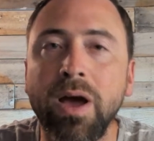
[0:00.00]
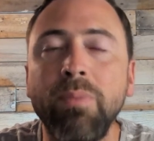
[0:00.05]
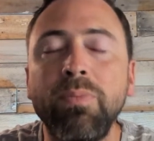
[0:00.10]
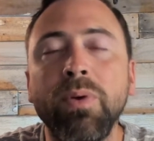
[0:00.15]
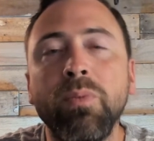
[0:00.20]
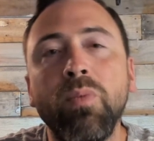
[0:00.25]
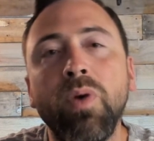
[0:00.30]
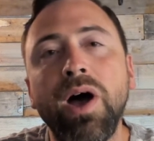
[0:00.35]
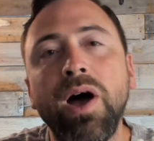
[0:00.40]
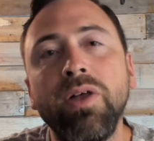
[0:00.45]
And
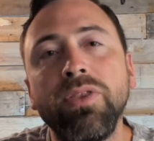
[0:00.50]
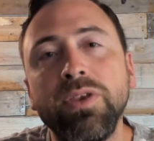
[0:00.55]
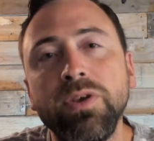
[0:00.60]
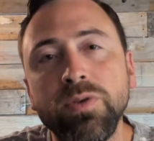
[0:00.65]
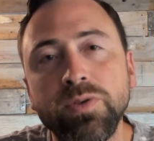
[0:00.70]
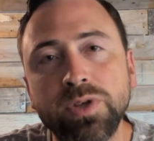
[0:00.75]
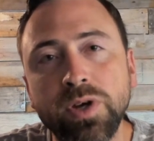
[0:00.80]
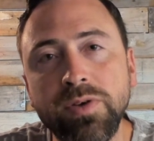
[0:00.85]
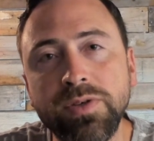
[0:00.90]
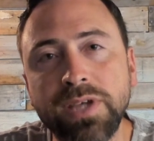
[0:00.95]
while the New
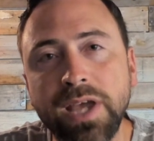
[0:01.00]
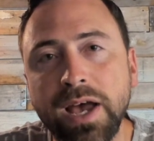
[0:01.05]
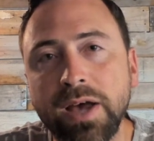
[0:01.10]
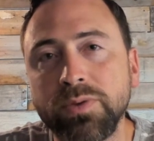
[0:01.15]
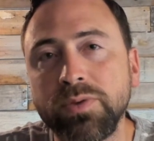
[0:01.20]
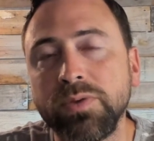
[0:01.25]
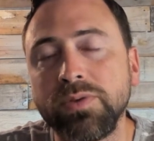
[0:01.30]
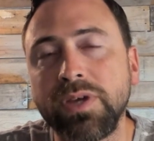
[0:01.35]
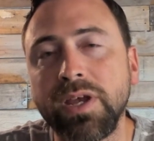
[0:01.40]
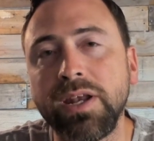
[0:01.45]
Jersey house
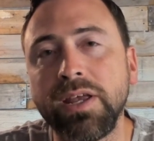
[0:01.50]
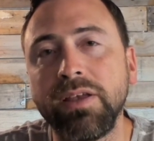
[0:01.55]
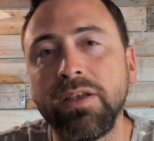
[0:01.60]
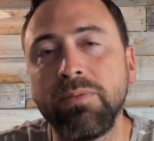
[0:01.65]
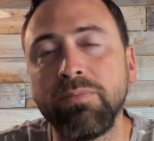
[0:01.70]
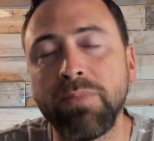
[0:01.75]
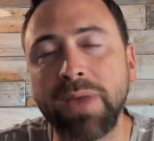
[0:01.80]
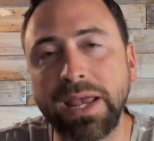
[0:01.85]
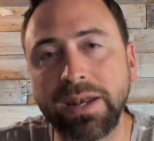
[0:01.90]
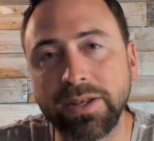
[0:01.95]
was getting
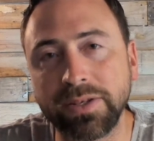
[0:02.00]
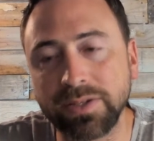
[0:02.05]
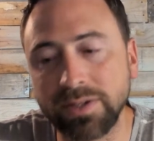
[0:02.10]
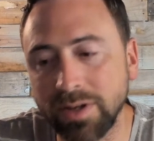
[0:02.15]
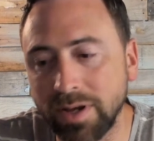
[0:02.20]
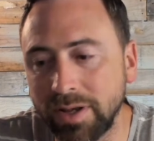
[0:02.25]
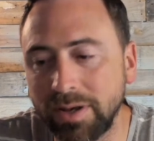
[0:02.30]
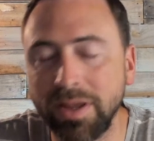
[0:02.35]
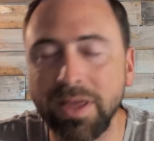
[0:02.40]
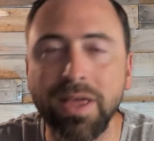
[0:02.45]
maintenance
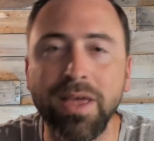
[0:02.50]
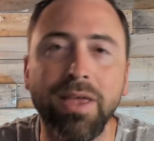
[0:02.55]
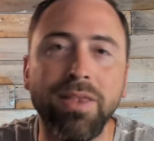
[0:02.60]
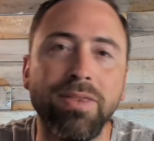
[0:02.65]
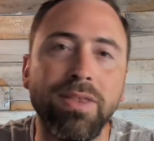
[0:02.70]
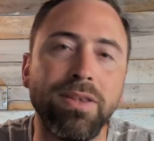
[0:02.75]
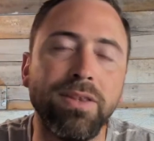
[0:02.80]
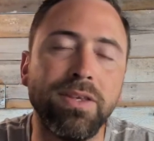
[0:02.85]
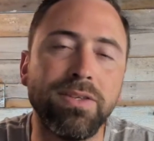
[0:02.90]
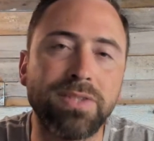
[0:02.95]
done,
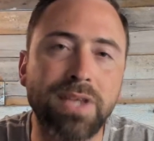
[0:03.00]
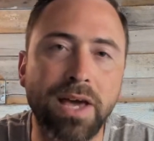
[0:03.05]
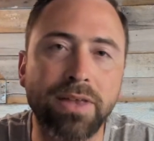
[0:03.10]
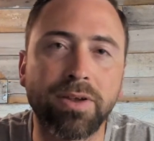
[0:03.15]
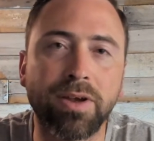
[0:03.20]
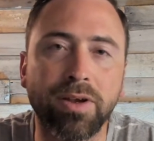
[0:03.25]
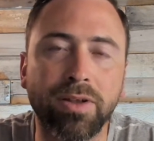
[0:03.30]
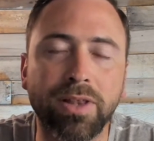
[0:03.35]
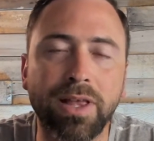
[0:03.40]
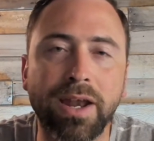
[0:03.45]
then the South
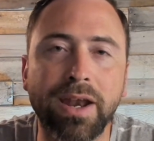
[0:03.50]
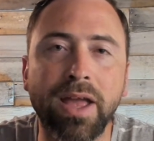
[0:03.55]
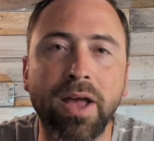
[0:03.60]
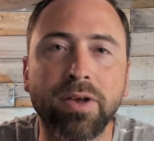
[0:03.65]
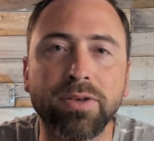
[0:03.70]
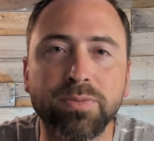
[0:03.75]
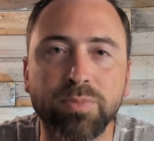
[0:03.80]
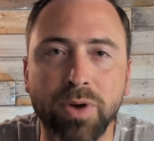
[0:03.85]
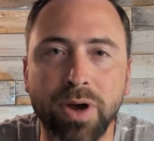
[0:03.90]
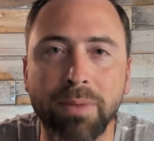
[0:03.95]
Carolina house
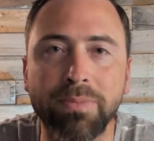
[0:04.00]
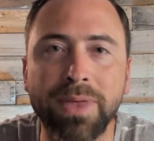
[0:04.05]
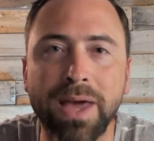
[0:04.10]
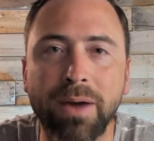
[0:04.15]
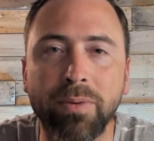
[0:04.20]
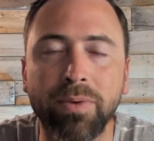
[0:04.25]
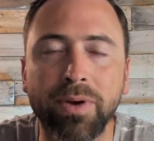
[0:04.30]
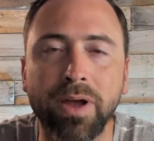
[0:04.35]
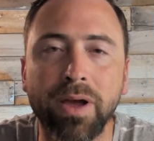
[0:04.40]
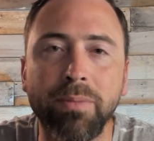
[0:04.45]
propped that
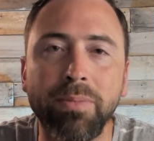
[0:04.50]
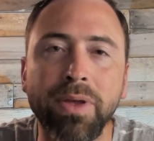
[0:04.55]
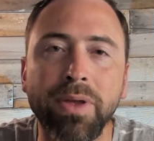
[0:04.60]
one up.